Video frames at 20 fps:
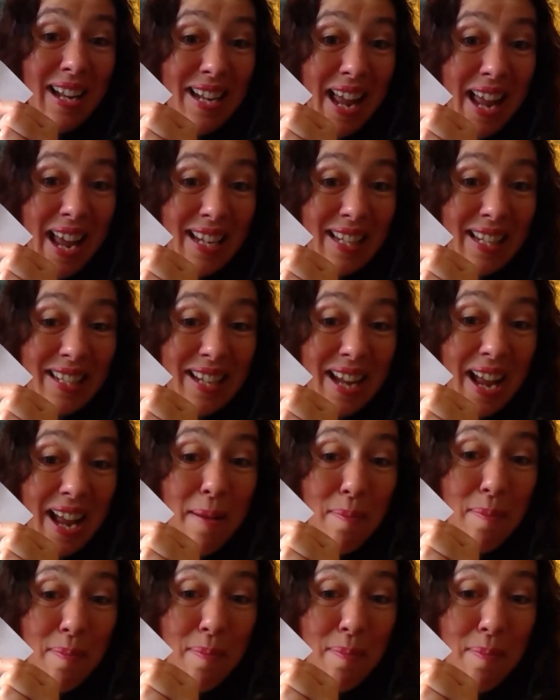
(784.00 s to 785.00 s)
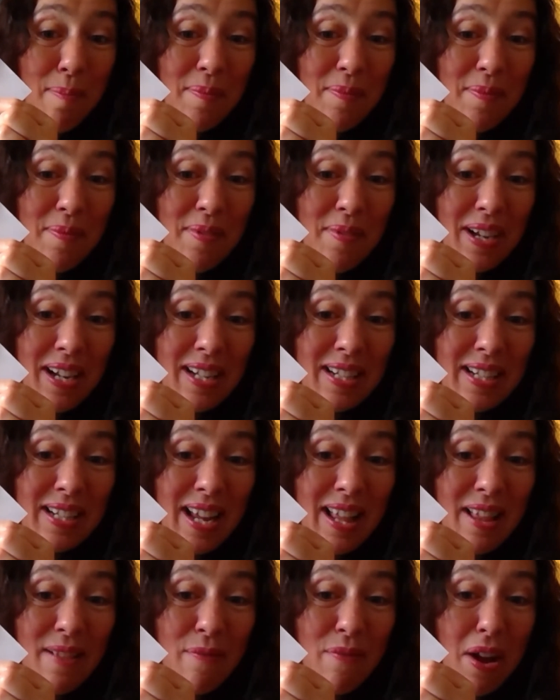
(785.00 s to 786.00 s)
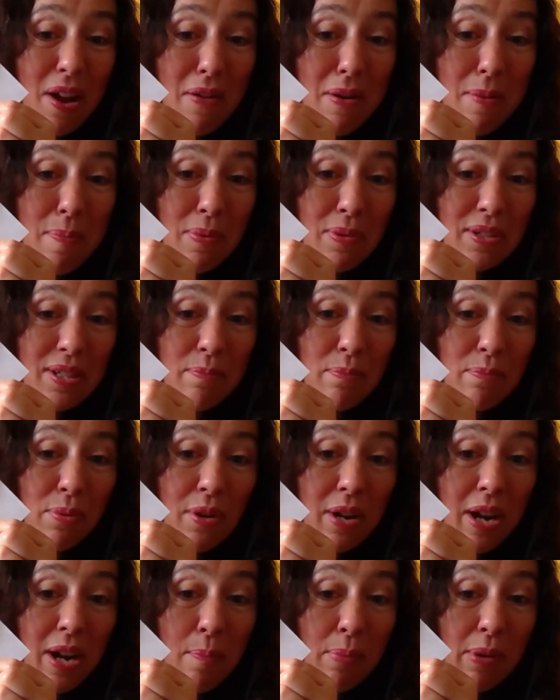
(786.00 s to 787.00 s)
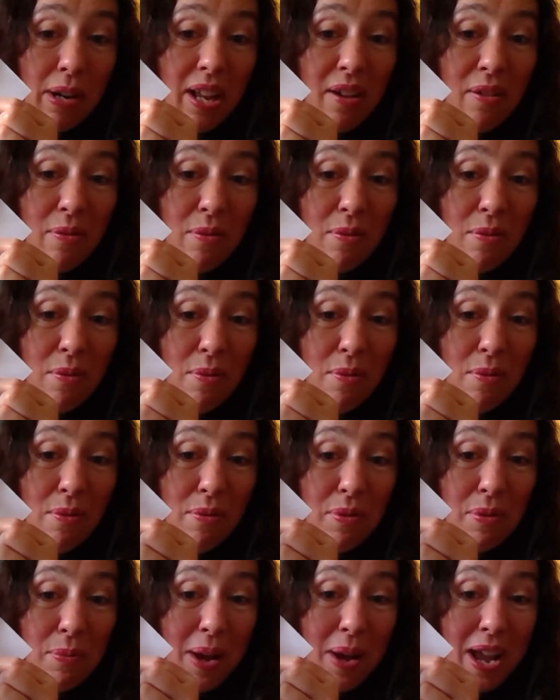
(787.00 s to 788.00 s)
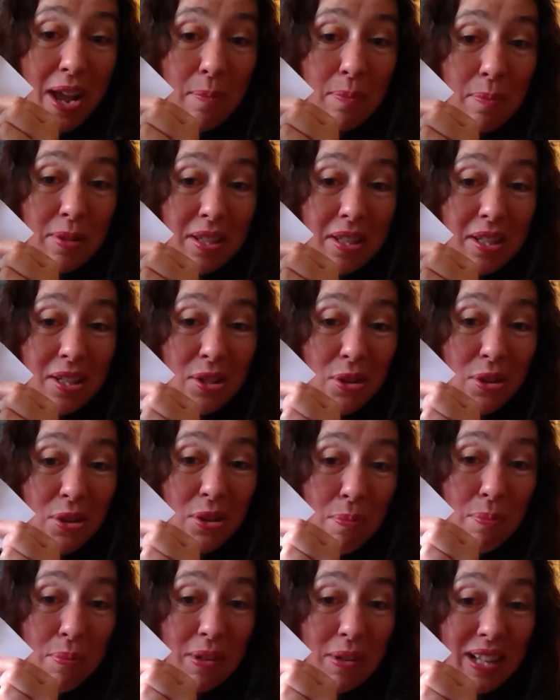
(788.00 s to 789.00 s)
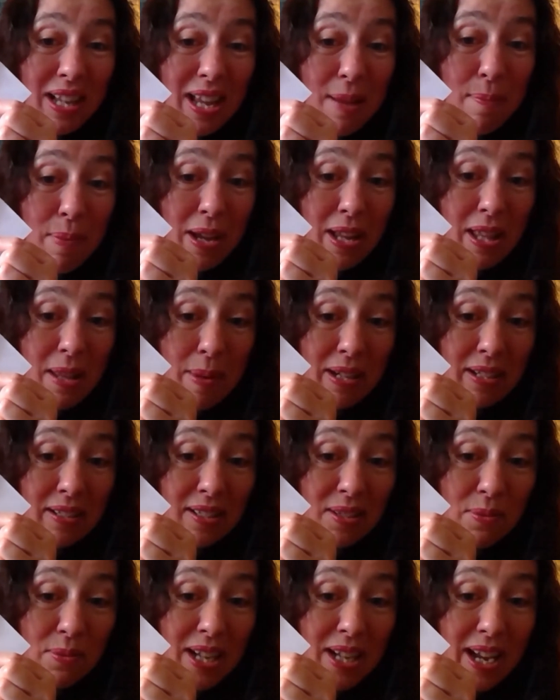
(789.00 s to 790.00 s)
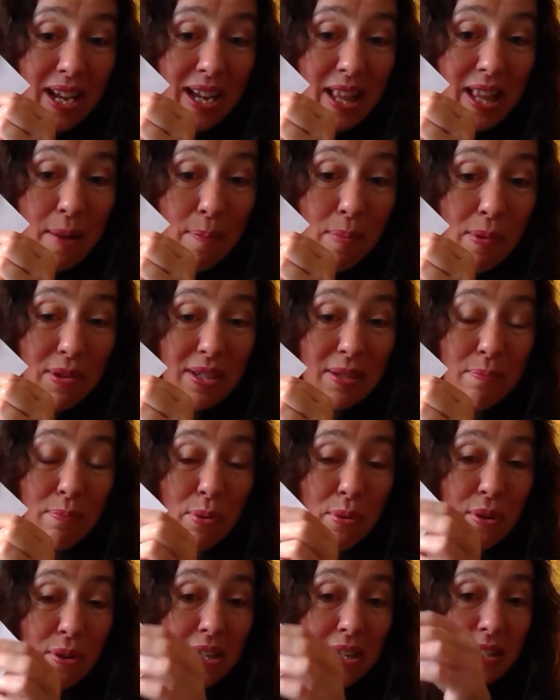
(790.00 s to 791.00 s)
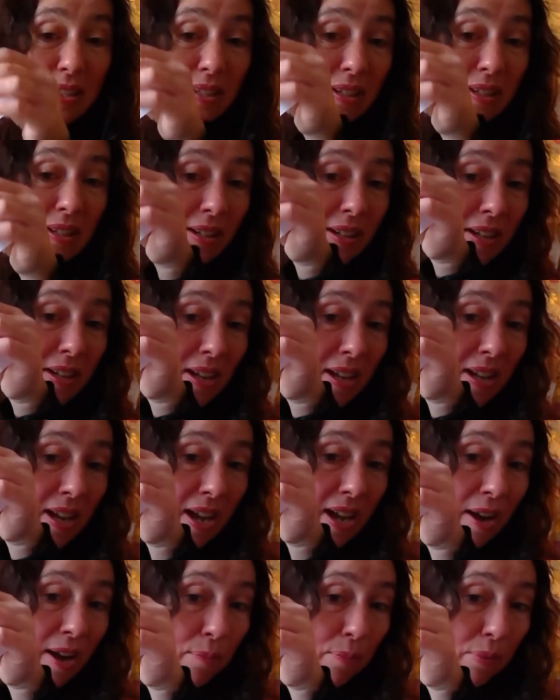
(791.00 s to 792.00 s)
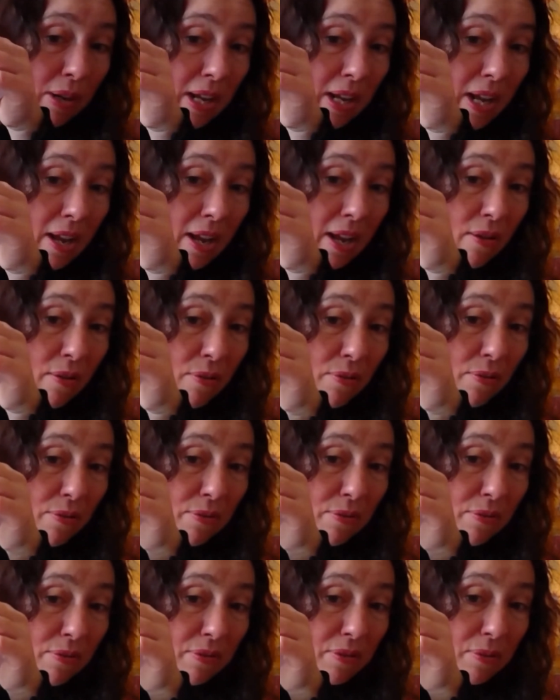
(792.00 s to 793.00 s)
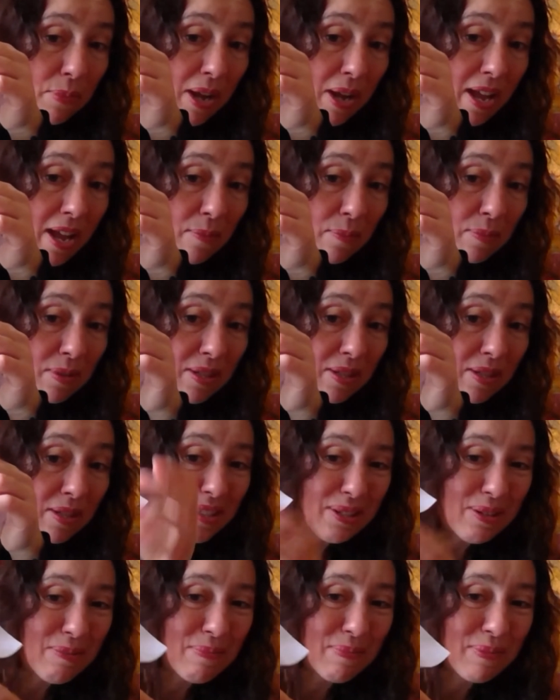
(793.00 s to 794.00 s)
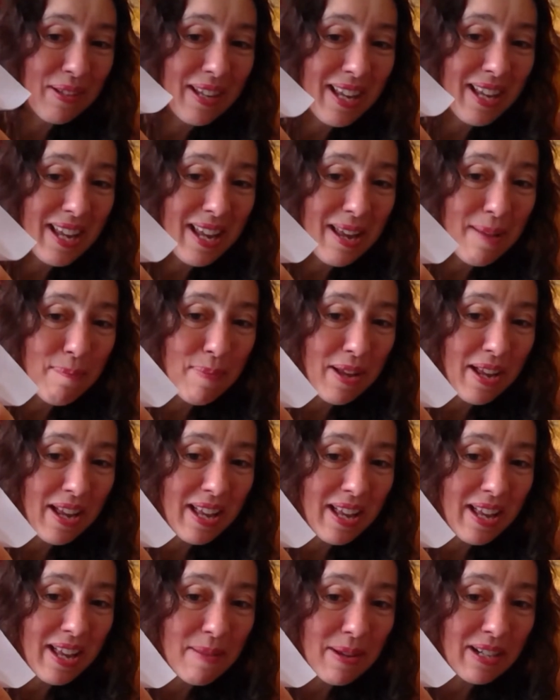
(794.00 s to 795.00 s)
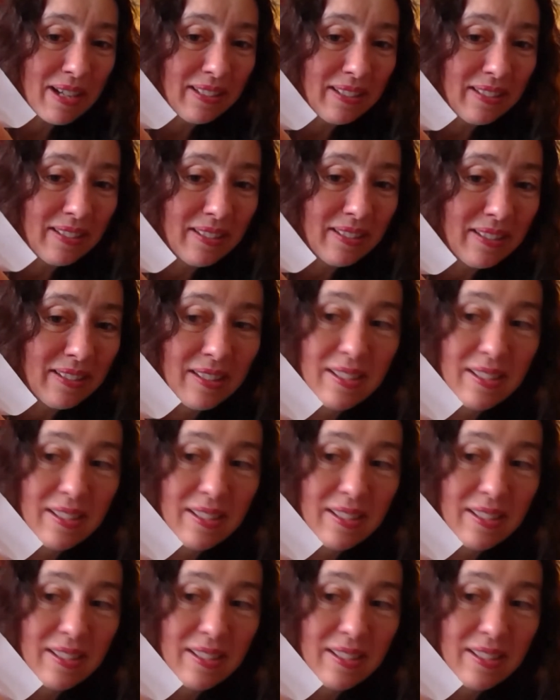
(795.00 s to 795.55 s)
Next step, we're going to take the very bottom point and bring it all the way up to the top and keep it in the middle. So we're taking that bottom point and bringing it all the way up to the top, keeping it in the middle.